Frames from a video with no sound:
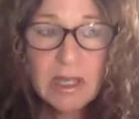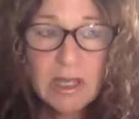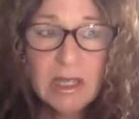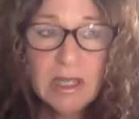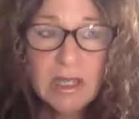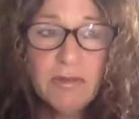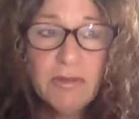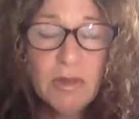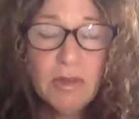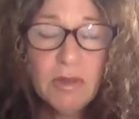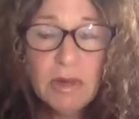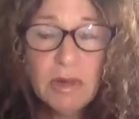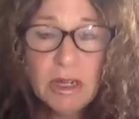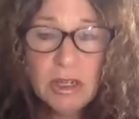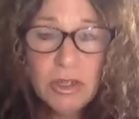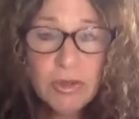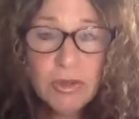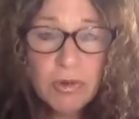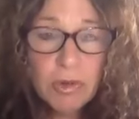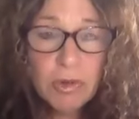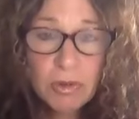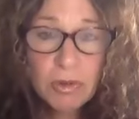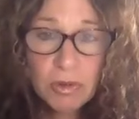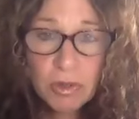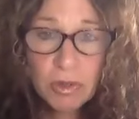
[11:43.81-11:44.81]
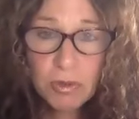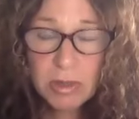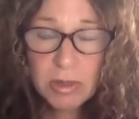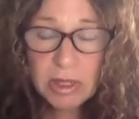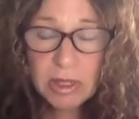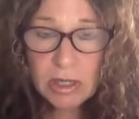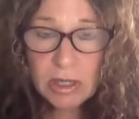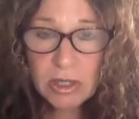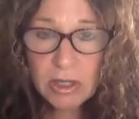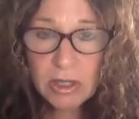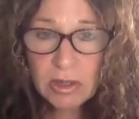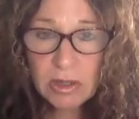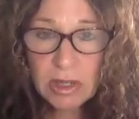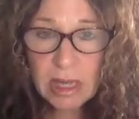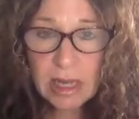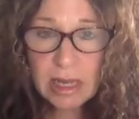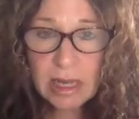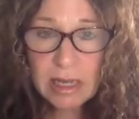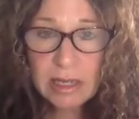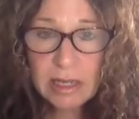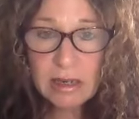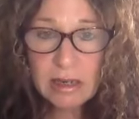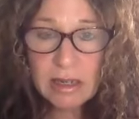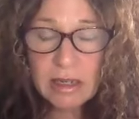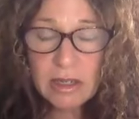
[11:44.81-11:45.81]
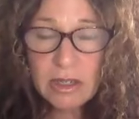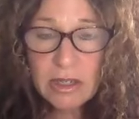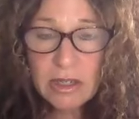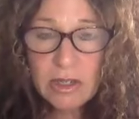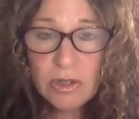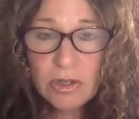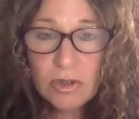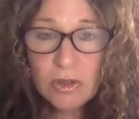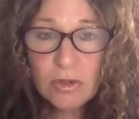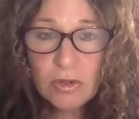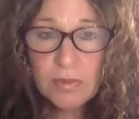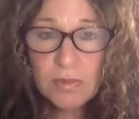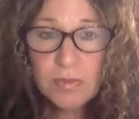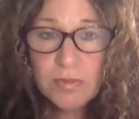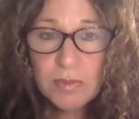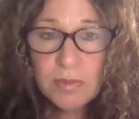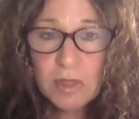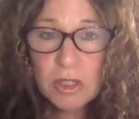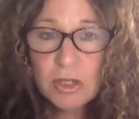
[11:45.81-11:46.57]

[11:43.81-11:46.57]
If you want to do a group, we can do that on Zoom.